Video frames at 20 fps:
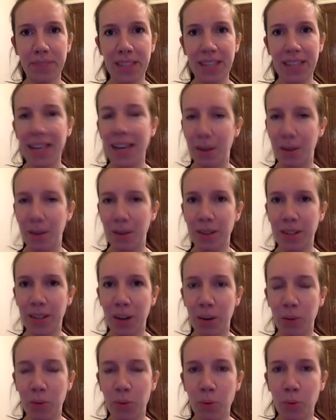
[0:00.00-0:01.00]
yeah,
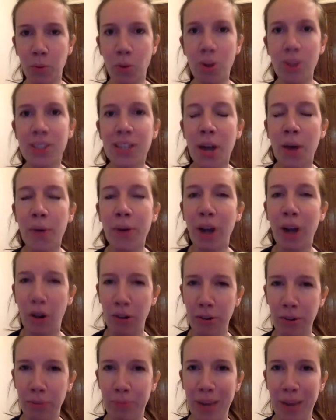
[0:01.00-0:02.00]
you know, what's going
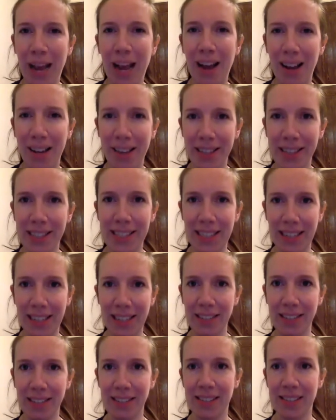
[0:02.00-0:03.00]
on behind the
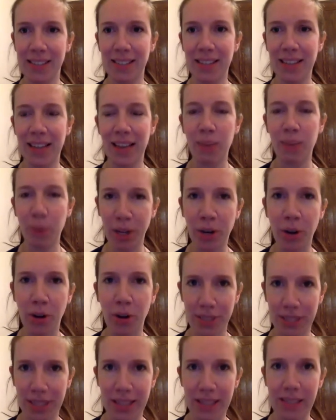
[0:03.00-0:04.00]
scenes that we
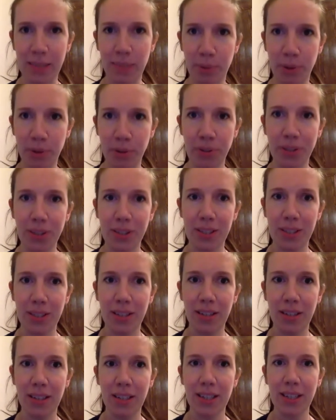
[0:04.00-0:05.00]
got to this point.
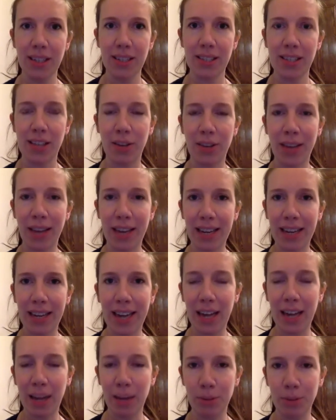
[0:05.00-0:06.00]
So that
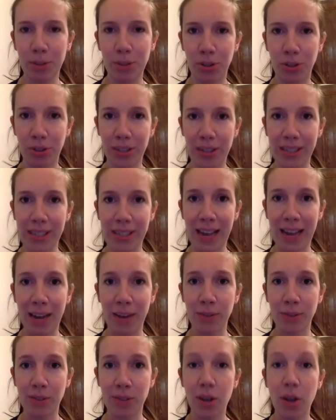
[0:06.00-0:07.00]
can help draw things
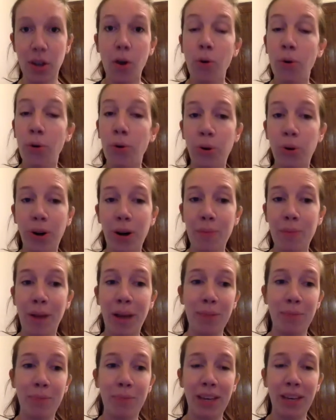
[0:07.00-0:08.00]
out. Or it
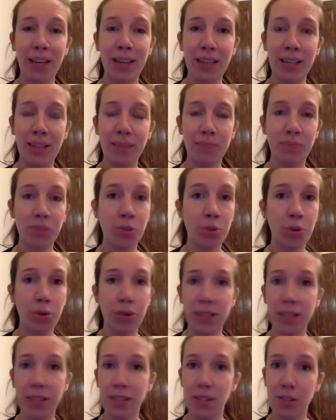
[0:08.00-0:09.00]
might be
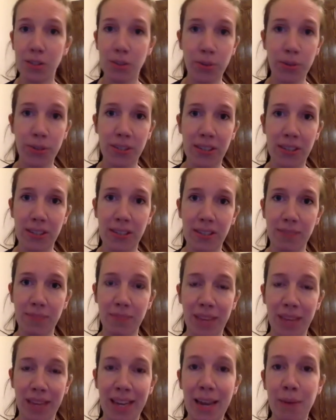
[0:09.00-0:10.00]
talking to
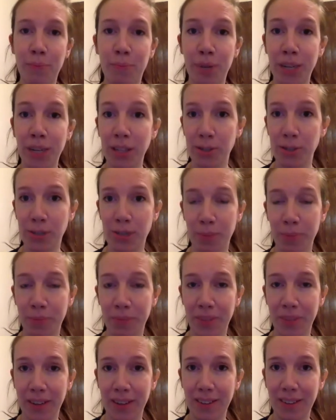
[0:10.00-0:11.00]
sources and they bring you
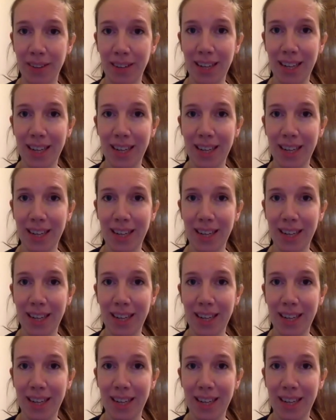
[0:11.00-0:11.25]
something.